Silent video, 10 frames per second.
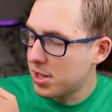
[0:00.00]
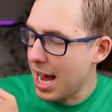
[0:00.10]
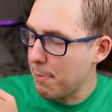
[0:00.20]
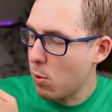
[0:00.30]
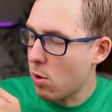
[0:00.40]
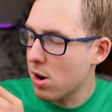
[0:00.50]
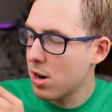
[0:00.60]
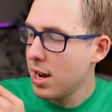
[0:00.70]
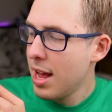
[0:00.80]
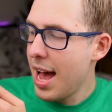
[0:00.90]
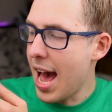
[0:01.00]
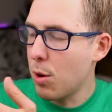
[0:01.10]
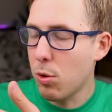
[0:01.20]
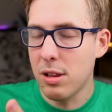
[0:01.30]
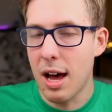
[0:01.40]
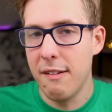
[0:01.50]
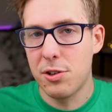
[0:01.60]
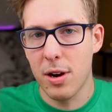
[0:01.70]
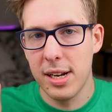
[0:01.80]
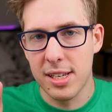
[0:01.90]
tap a word and it will live
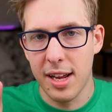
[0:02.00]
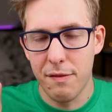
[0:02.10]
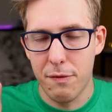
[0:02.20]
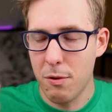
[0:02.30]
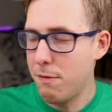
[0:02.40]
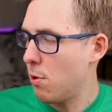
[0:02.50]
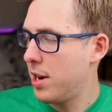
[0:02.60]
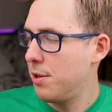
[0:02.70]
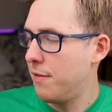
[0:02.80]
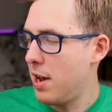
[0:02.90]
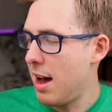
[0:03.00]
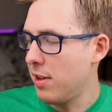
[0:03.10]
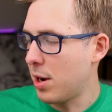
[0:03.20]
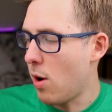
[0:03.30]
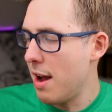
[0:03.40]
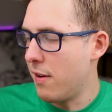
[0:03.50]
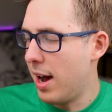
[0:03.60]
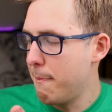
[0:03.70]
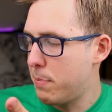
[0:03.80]
translate it for you if you have Wi-Fi.